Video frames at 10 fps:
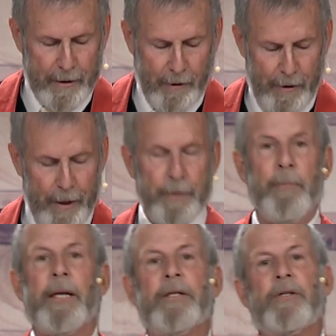or an
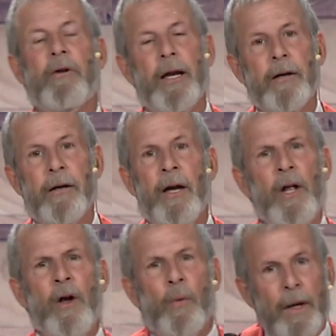administrator.
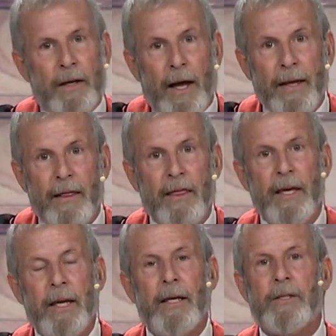We like
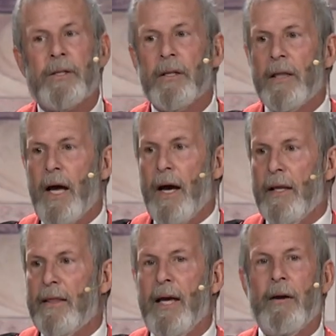things
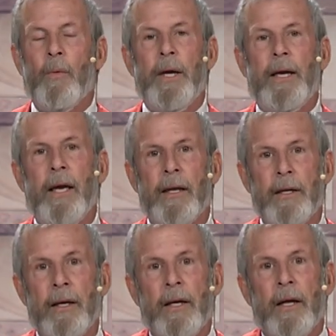that we can